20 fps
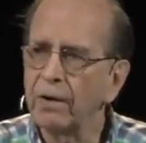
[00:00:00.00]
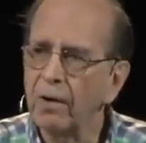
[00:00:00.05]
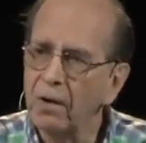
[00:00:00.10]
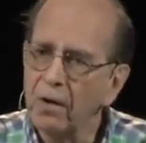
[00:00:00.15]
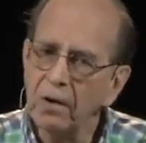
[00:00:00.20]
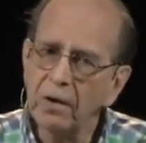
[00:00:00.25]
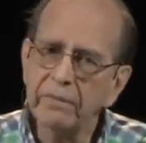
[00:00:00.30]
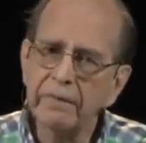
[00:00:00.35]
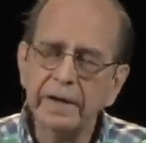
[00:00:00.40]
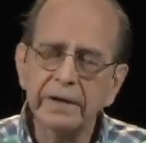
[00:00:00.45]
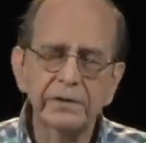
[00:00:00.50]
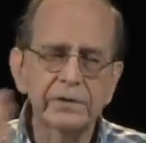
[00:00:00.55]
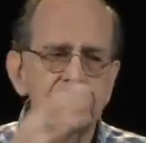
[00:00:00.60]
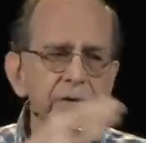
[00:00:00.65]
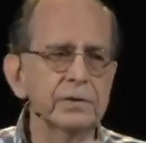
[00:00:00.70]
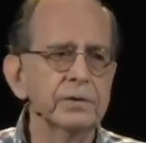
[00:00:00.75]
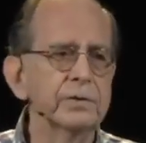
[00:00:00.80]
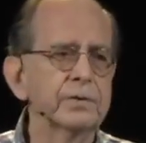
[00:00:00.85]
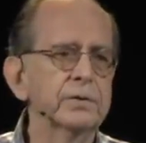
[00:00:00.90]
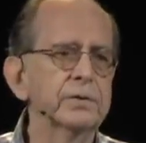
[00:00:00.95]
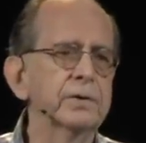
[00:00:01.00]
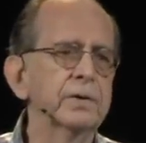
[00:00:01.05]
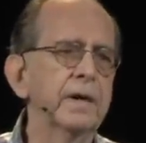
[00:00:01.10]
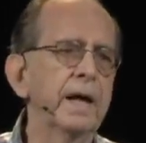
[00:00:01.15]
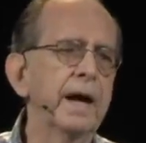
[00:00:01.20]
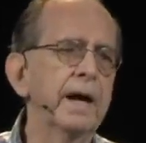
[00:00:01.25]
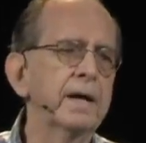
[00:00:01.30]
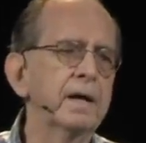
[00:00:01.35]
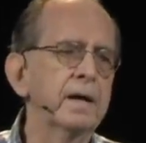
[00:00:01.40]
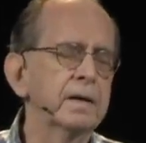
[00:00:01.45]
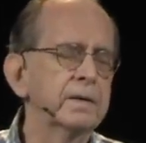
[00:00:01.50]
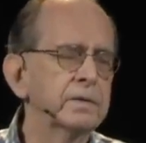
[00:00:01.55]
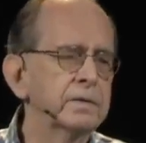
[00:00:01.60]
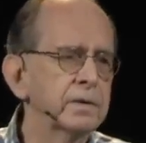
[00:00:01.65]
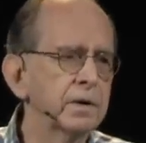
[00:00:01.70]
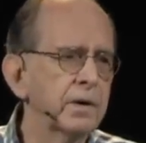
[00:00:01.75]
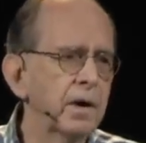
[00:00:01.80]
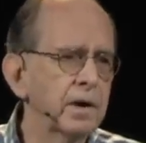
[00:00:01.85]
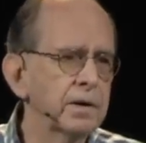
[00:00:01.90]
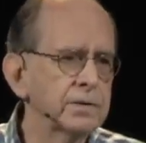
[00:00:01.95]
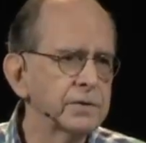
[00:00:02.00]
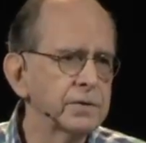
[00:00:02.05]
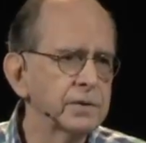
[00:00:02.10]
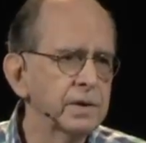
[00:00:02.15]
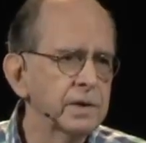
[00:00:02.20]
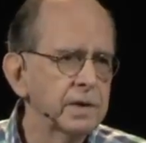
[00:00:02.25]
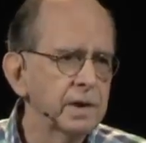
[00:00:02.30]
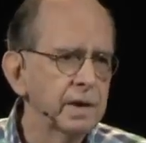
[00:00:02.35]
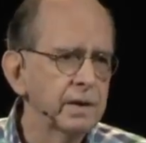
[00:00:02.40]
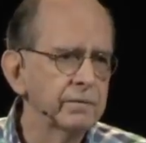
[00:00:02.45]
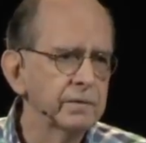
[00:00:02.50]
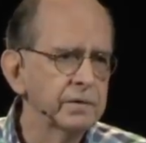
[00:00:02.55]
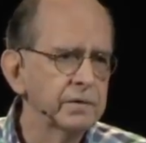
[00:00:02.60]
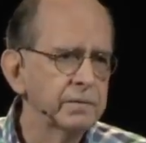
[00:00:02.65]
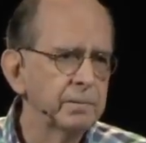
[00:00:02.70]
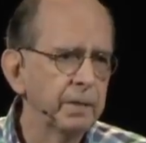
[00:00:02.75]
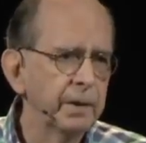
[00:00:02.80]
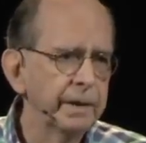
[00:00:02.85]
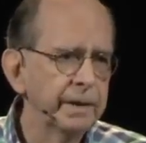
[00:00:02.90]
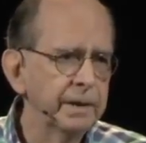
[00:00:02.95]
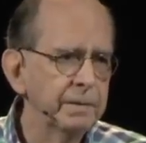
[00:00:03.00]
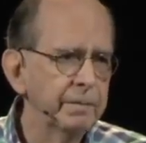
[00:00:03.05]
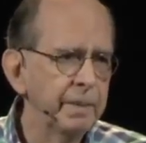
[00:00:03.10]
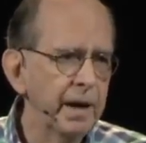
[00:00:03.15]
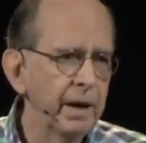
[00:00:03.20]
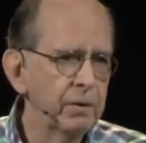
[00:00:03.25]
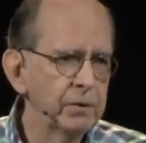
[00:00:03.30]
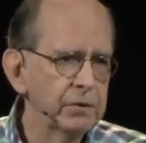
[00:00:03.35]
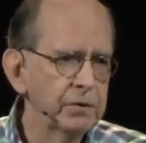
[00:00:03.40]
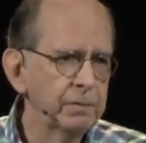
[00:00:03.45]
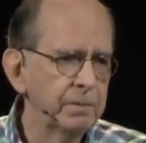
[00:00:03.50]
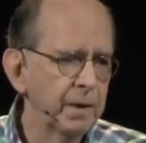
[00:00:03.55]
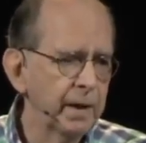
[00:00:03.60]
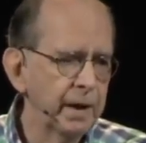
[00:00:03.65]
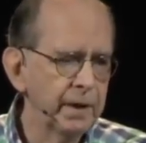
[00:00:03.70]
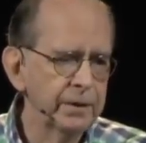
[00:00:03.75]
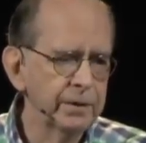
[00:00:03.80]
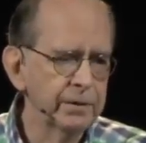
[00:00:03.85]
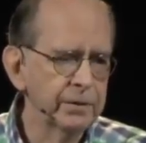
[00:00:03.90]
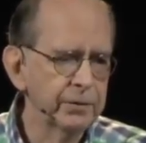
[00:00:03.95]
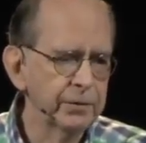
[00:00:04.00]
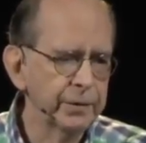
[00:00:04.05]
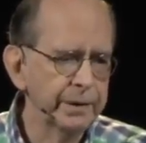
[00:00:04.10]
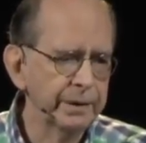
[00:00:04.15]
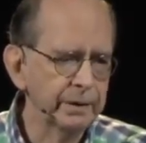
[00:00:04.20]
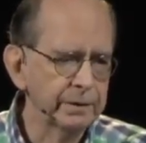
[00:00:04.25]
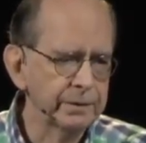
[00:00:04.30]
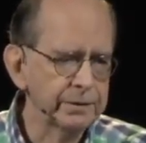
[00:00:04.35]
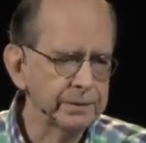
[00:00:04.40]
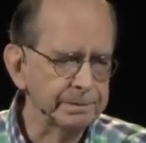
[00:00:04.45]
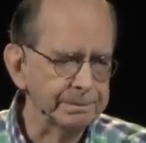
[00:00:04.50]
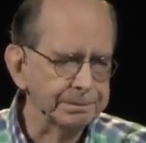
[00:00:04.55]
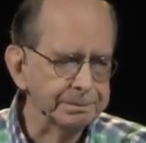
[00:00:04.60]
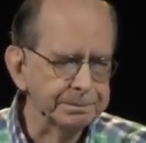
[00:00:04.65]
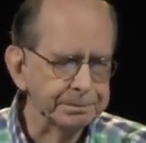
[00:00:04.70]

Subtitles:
All of that's due to the loss of the spleen power supply to your adrenals.